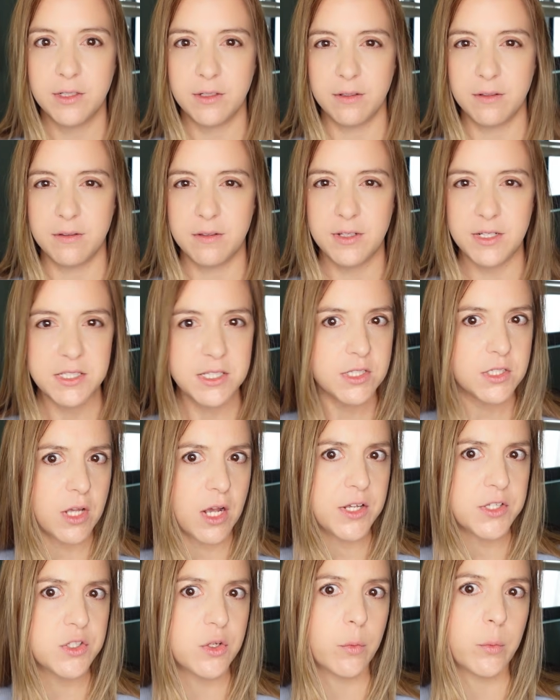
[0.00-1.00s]
This is
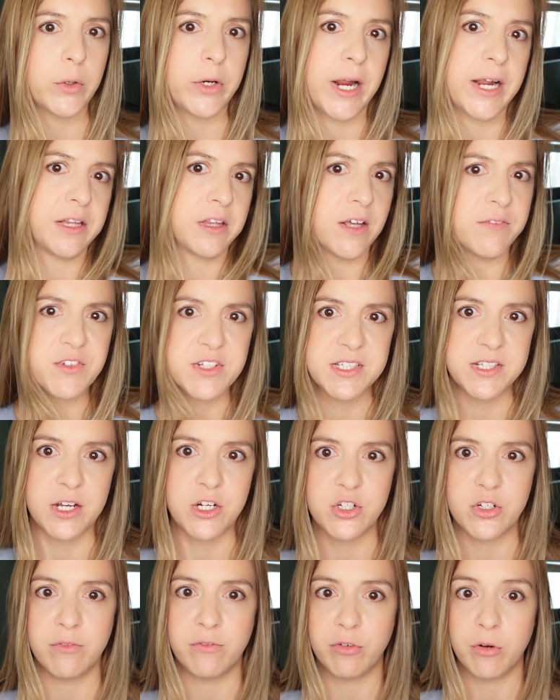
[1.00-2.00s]
also where I'd love
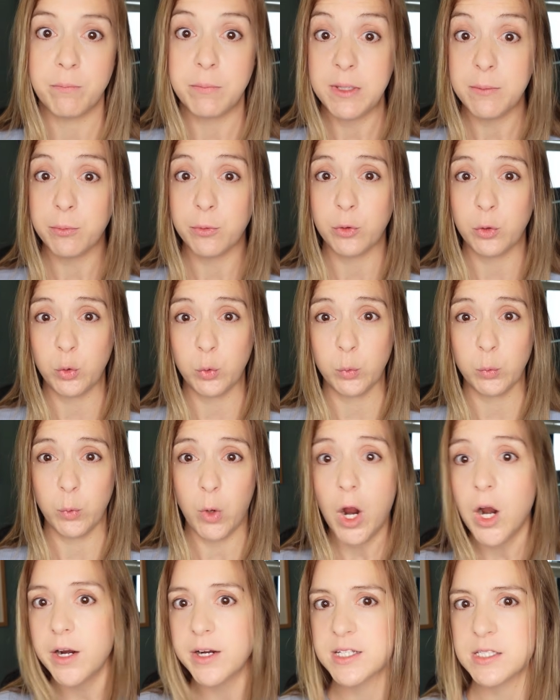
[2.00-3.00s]
discussion from people who
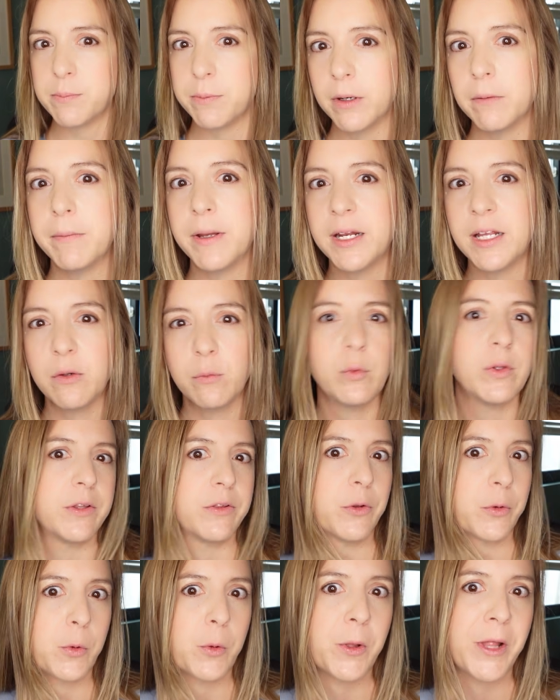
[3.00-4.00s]
are experimenting
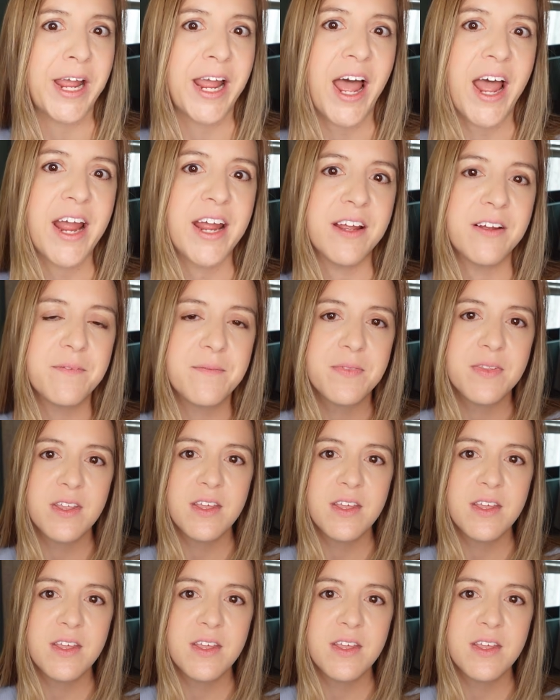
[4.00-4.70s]
with local AI.